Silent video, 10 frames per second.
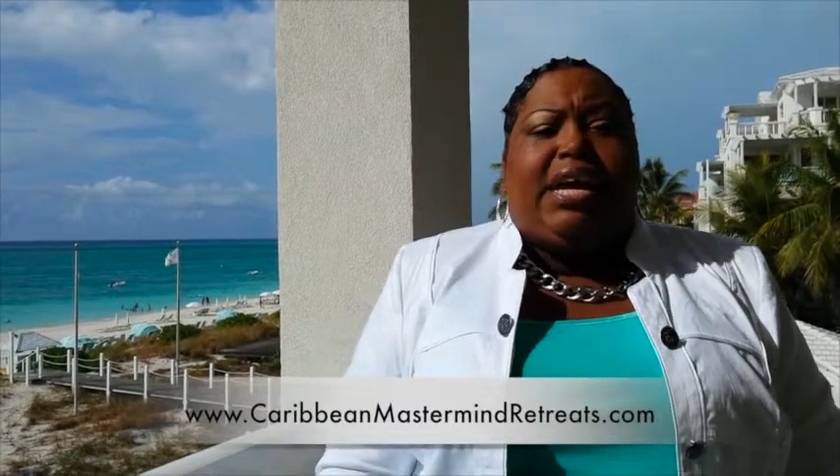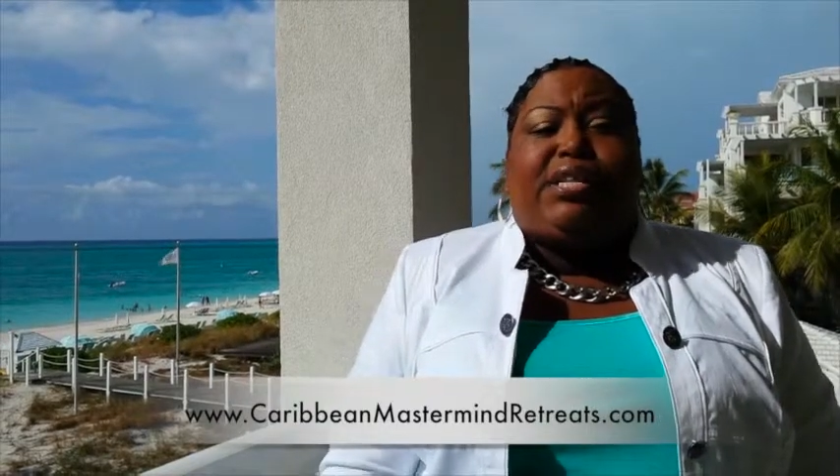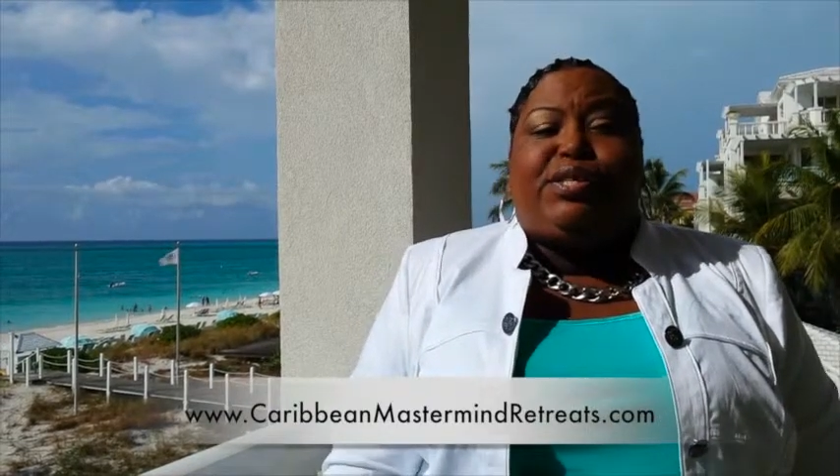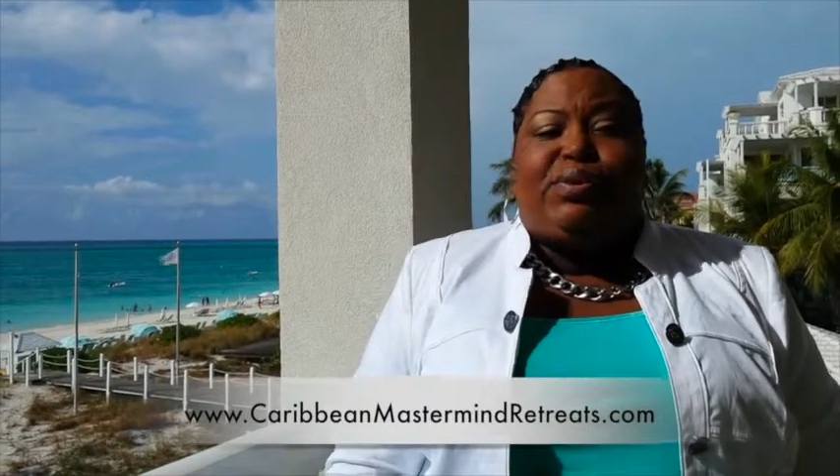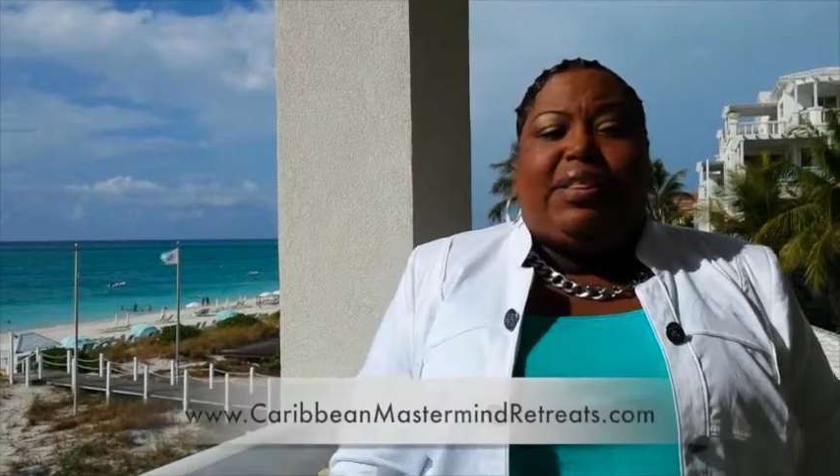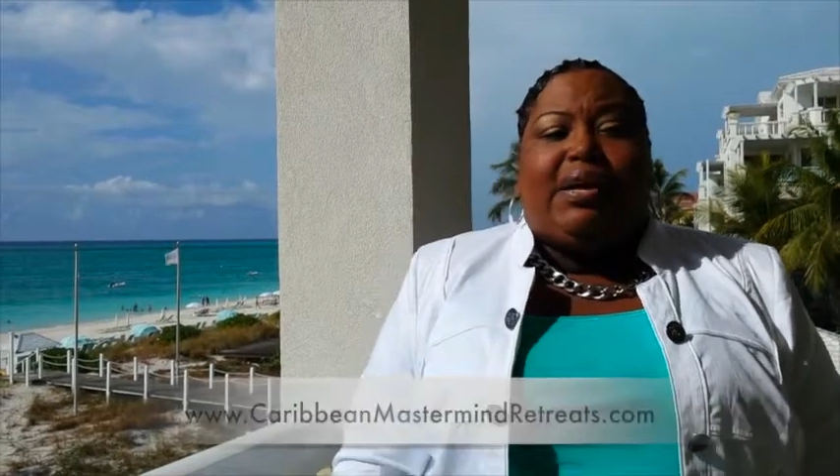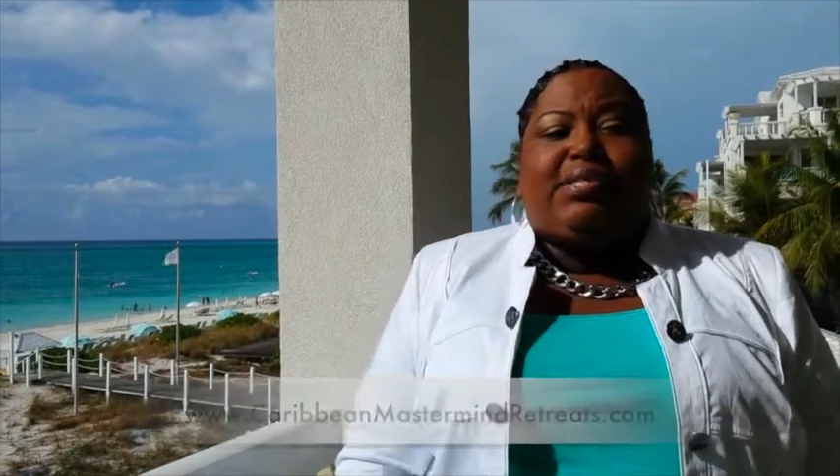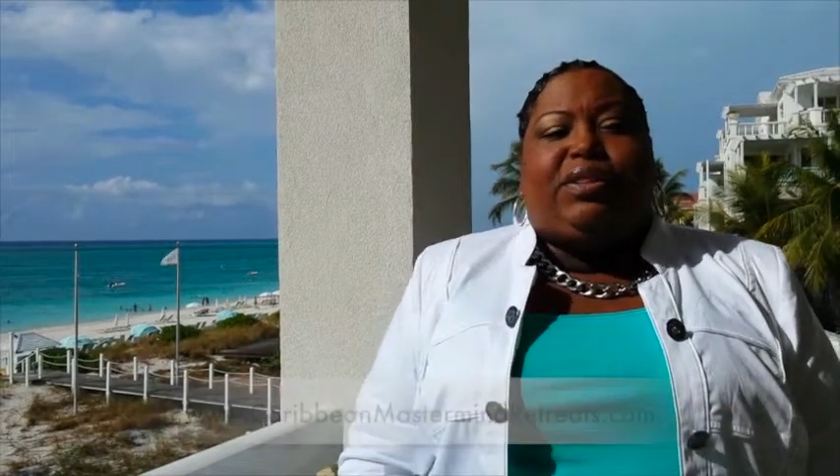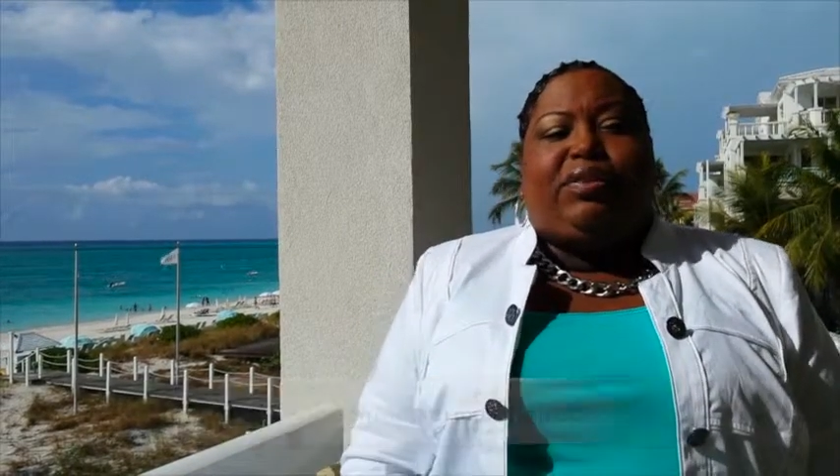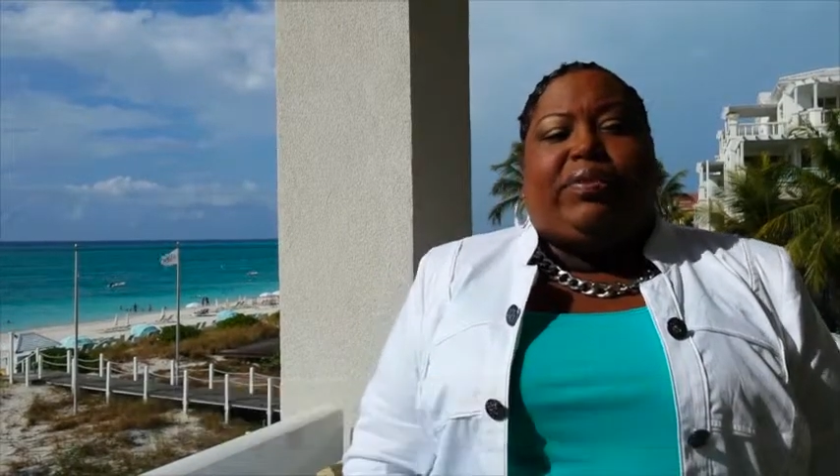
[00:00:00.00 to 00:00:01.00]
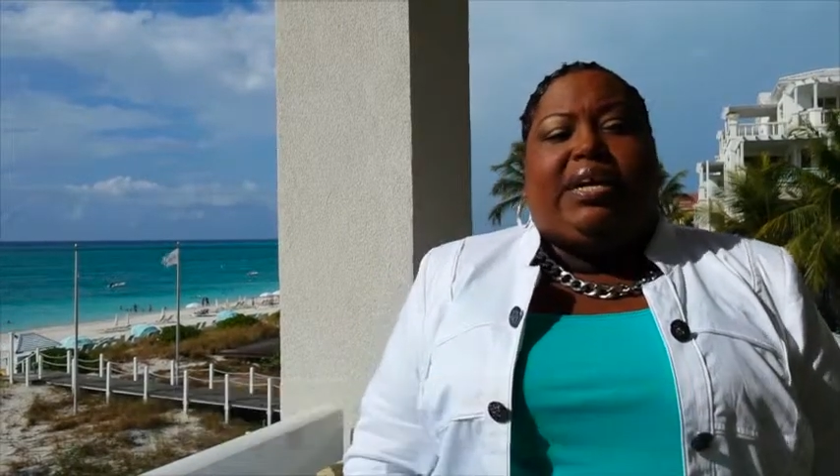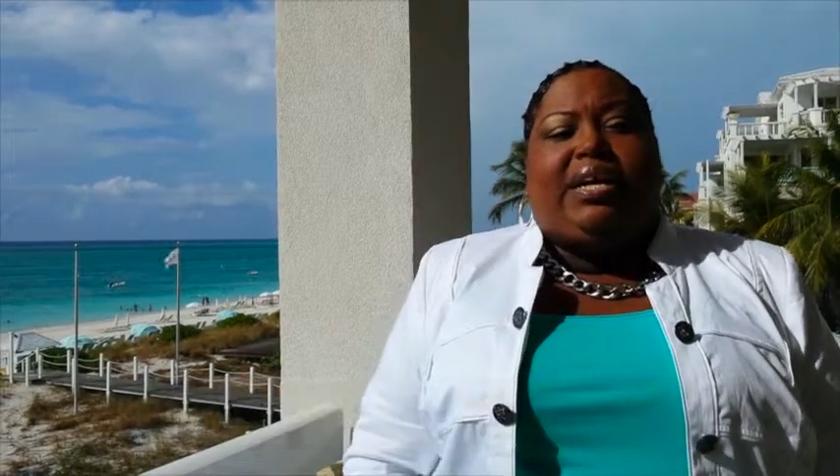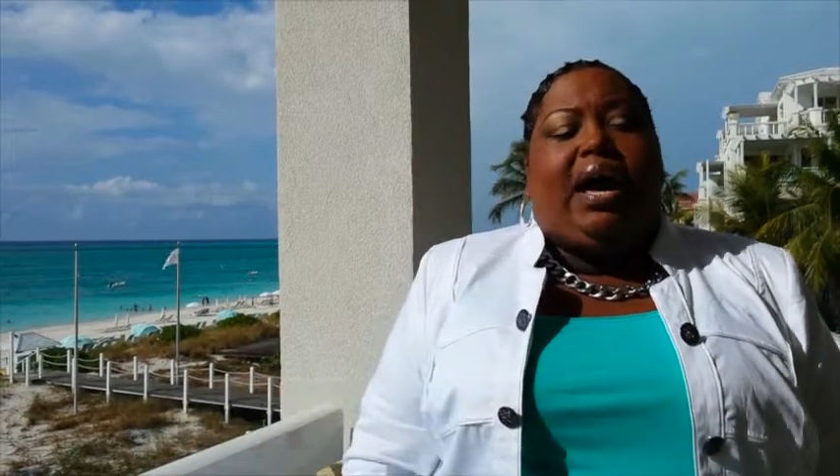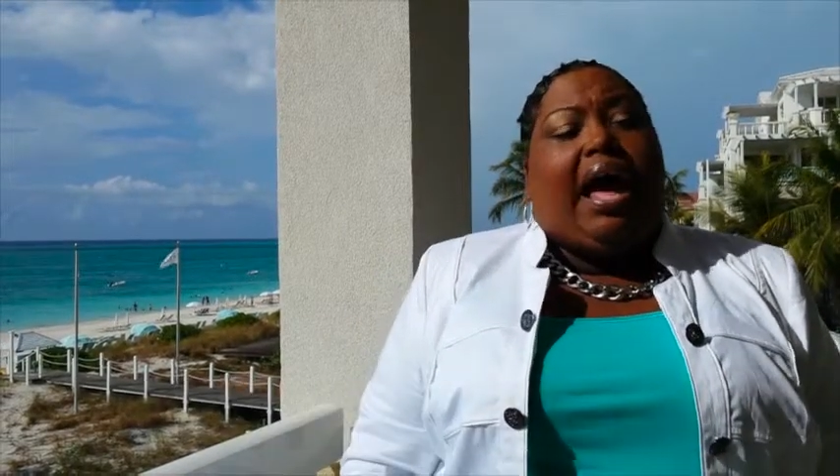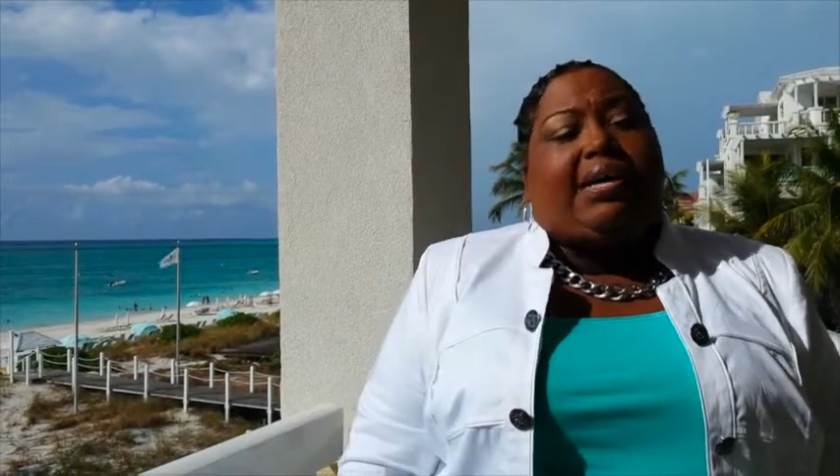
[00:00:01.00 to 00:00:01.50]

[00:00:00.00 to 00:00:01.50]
In 2003,